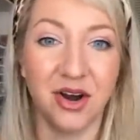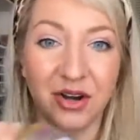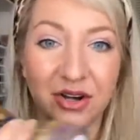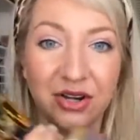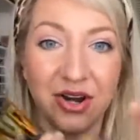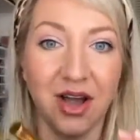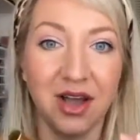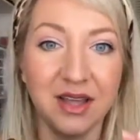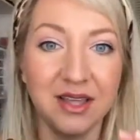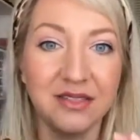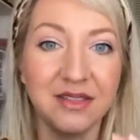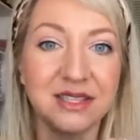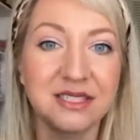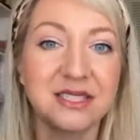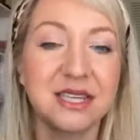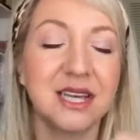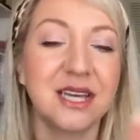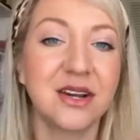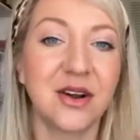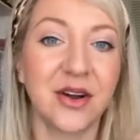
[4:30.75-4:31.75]
are not in
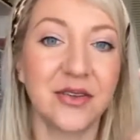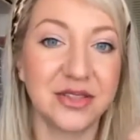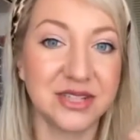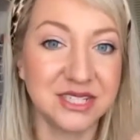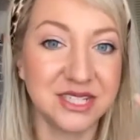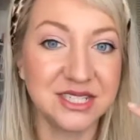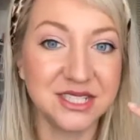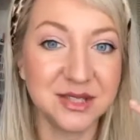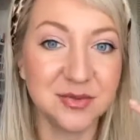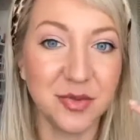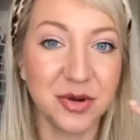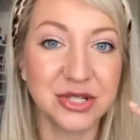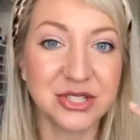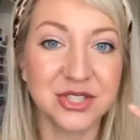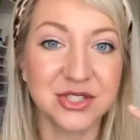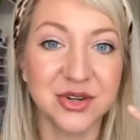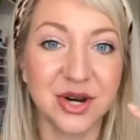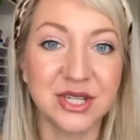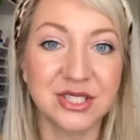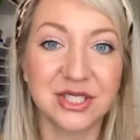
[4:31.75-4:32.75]
this kit are the tinted
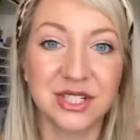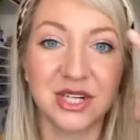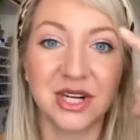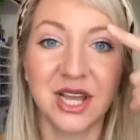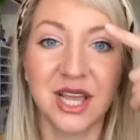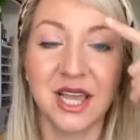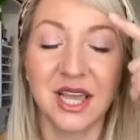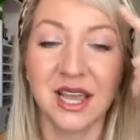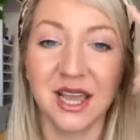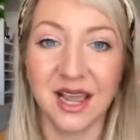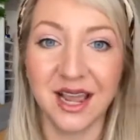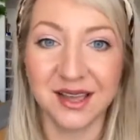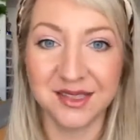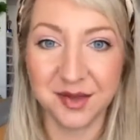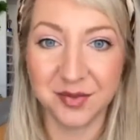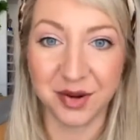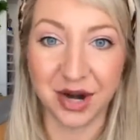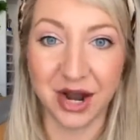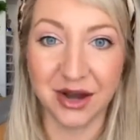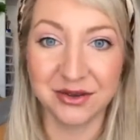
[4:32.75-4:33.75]
moisturizer
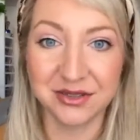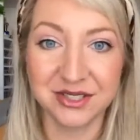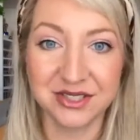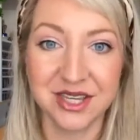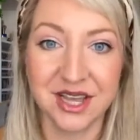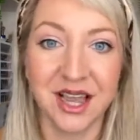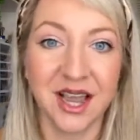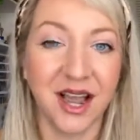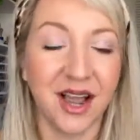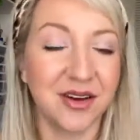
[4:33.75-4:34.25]
and the brows.